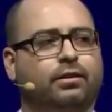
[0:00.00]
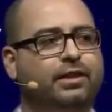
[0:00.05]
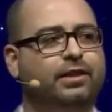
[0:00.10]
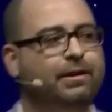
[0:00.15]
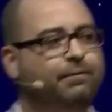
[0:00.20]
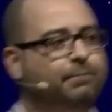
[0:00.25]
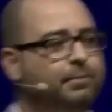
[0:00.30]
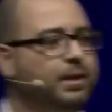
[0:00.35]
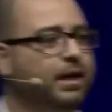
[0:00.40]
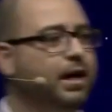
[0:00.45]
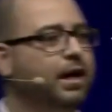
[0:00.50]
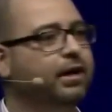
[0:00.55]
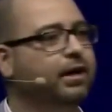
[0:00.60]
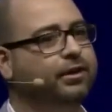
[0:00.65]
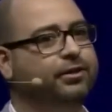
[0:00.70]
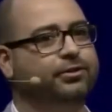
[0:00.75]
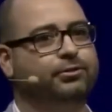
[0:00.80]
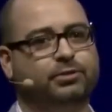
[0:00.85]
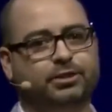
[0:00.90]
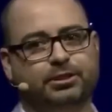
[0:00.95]
The
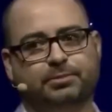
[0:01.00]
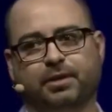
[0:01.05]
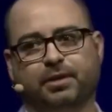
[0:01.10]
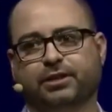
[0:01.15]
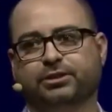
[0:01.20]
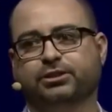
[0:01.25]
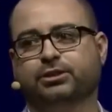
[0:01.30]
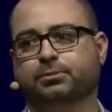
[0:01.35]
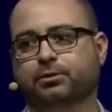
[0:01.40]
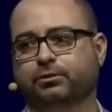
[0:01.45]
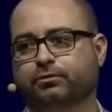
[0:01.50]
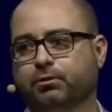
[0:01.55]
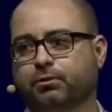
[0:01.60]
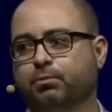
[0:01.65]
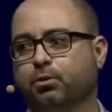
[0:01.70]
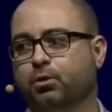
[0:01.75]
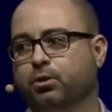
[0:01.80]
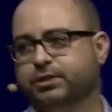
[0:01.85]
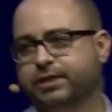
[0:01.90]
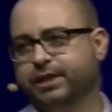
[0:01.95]
FBI is
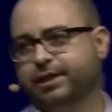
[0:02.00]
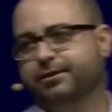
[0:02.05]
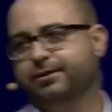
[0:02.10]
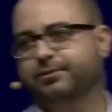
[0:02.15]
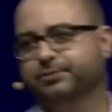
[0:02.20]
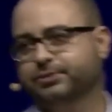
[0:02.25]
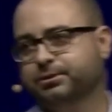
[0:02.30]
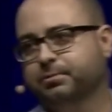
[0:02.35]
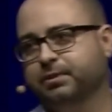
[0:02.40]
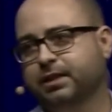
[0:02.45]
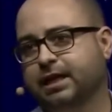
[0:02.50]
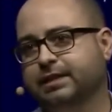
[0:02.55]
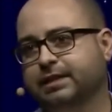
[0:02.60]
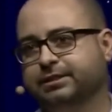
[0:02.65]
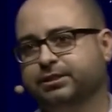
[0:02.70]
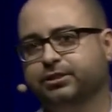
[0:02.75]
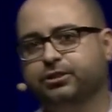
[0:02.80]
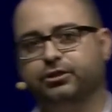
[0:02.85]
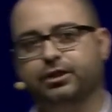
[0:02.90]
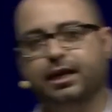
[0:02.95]
responsible for more terrorism
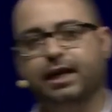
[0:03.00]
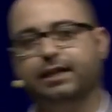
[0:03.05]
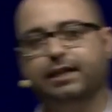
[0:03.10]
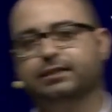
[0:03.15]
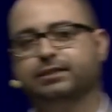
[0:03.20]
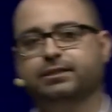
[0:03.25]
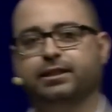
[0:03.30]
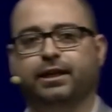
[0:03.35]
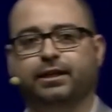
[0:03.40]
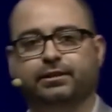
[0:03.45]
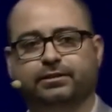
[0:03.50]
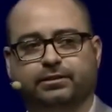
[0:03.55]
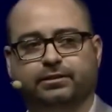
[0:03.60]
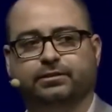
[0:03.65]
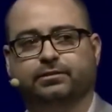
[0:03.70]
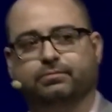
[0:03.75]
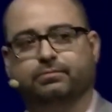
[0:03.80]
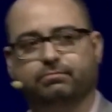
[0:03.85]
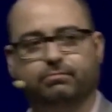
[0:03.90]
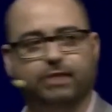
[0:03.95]
plots in the United
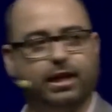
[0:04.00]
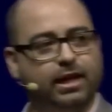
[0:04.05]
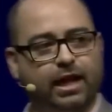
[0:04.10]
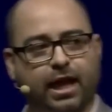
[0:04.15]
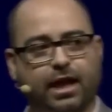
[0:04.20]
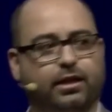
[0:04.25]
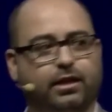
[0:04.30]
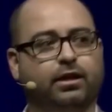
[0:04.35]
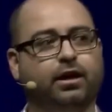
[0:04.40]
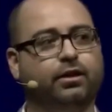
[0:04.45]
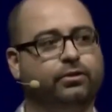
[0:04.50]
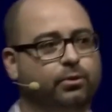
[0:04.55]
States than any